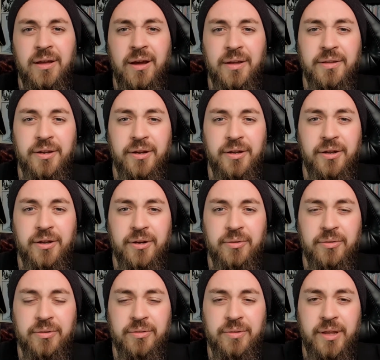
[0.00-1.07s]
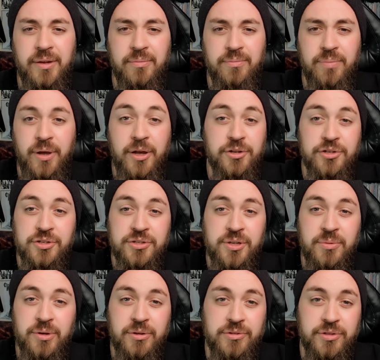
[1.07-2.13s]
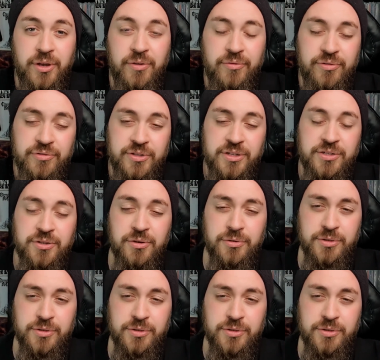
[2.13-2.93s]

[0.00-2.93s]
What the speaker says: and then I kind of then purchased it when I was going through Discog,